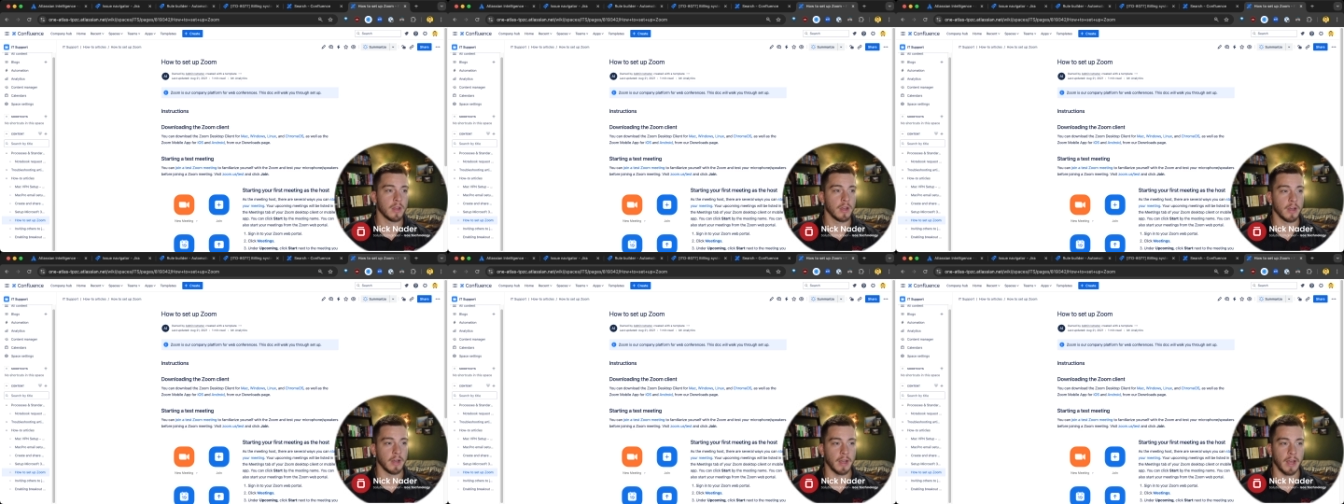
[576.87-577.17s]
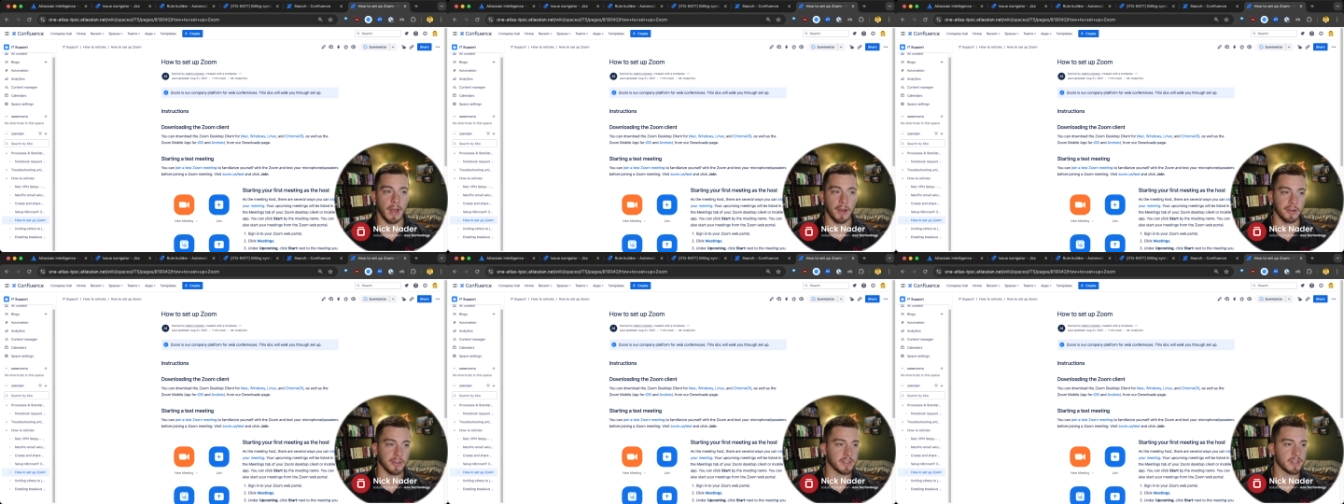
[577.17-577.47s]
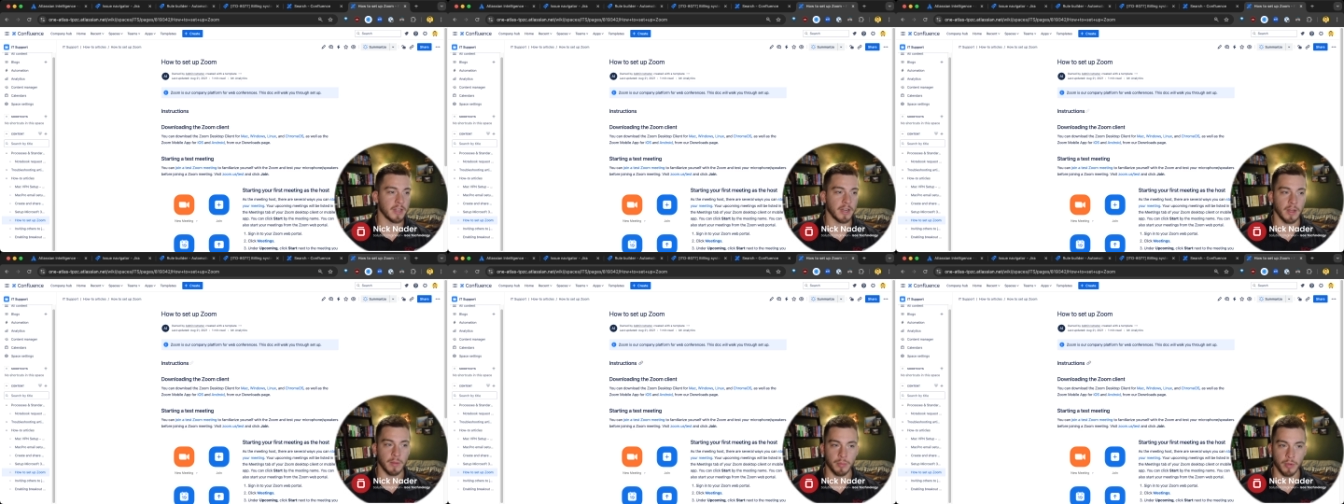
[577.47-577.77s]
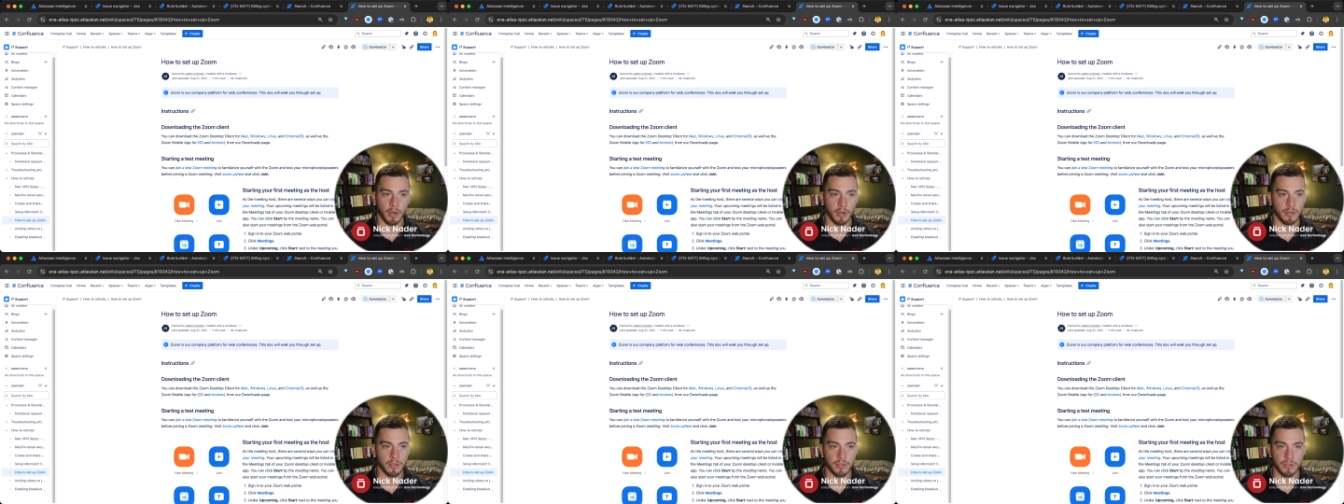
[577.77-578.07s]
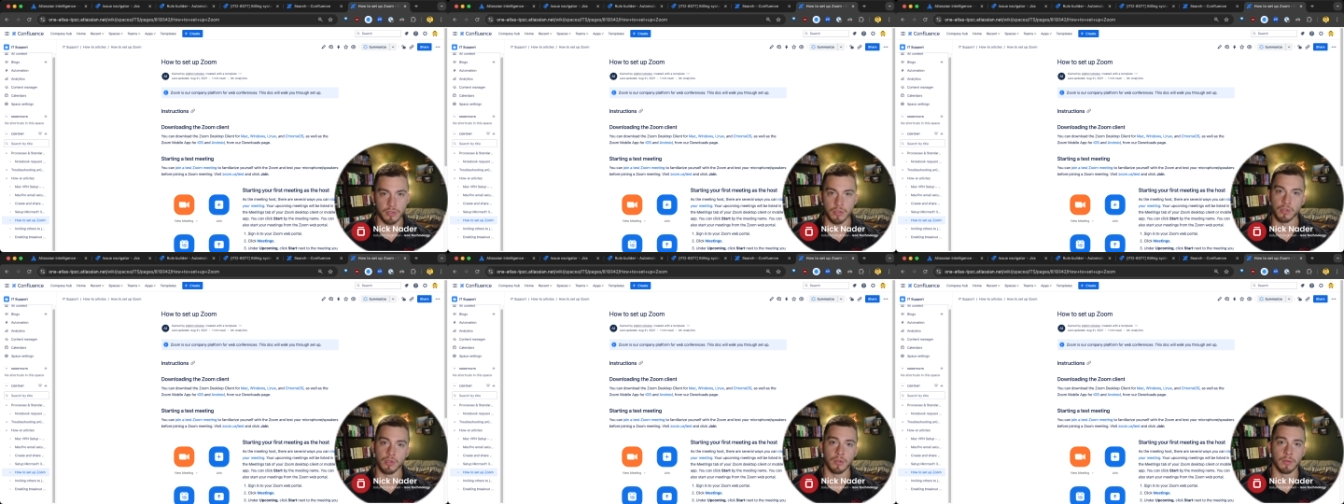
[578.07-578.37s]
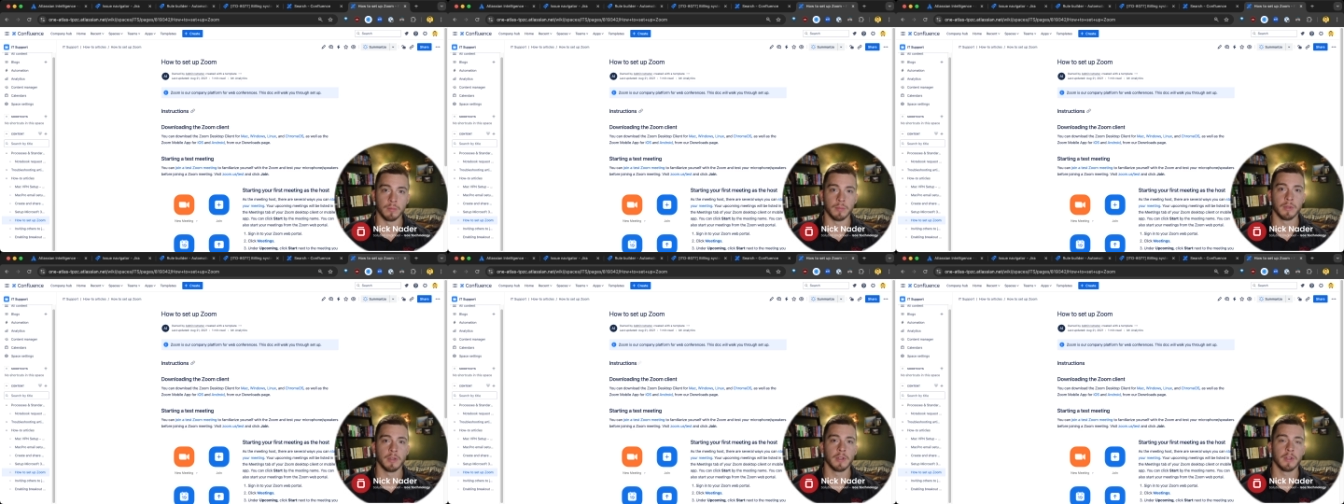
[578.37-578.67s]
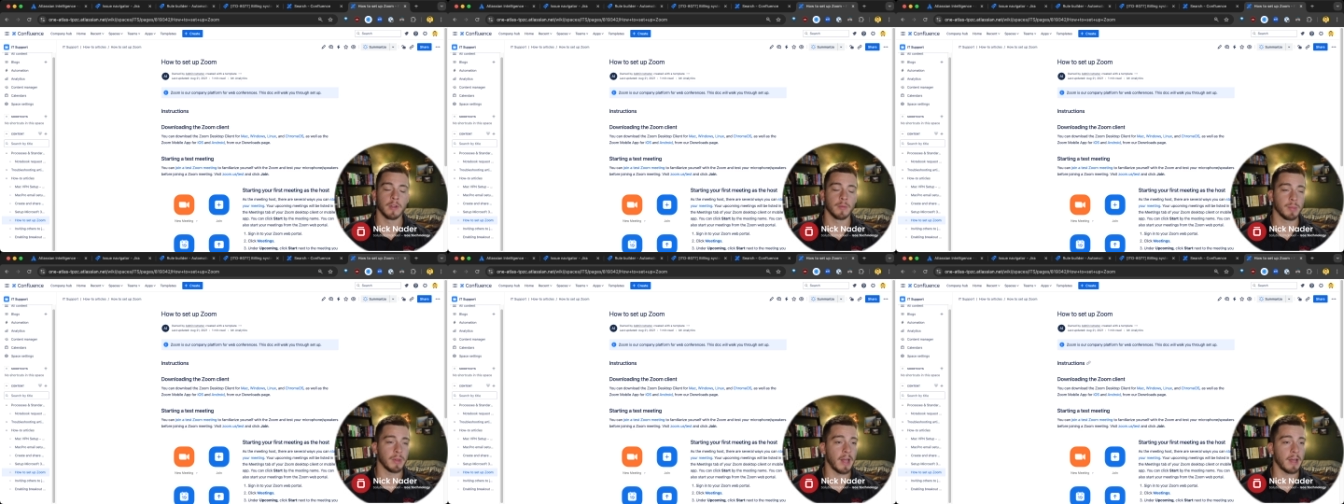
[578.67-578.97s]
uh, how to set up our Zoom
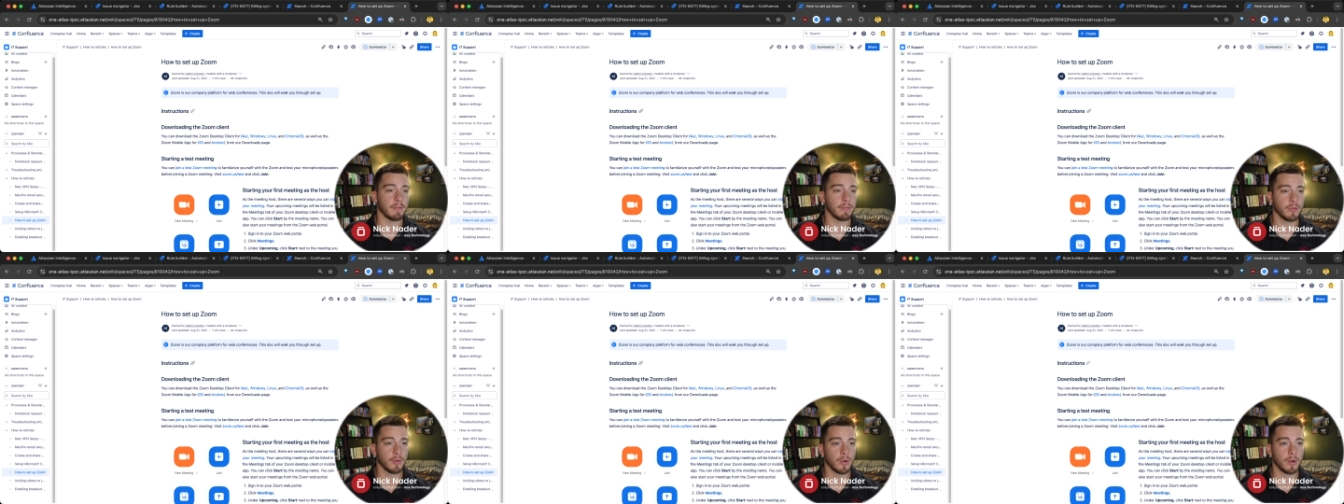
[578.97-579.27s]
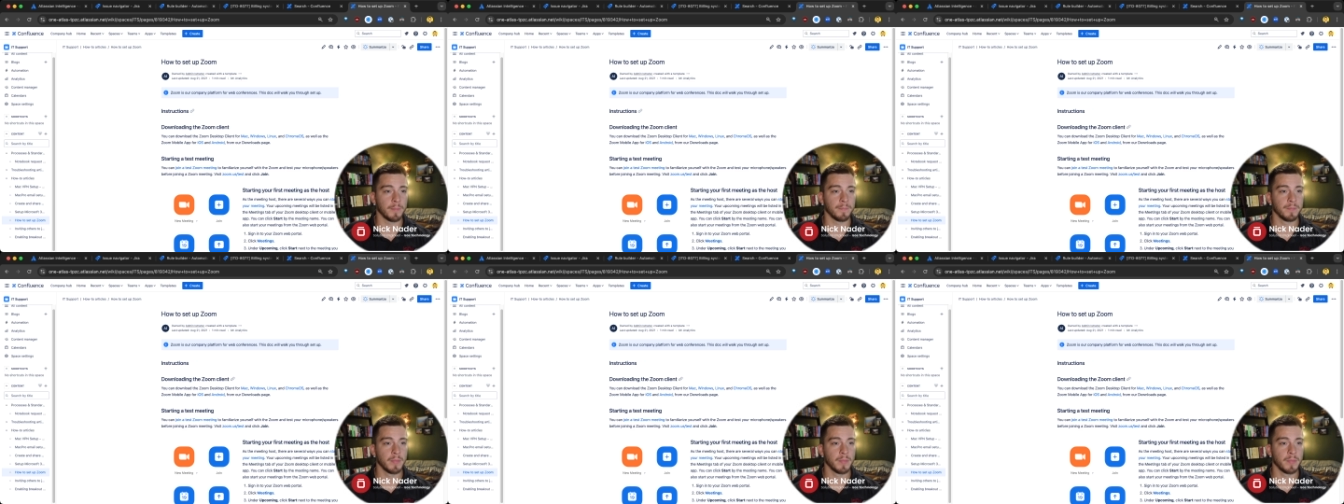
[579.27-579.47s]
platform,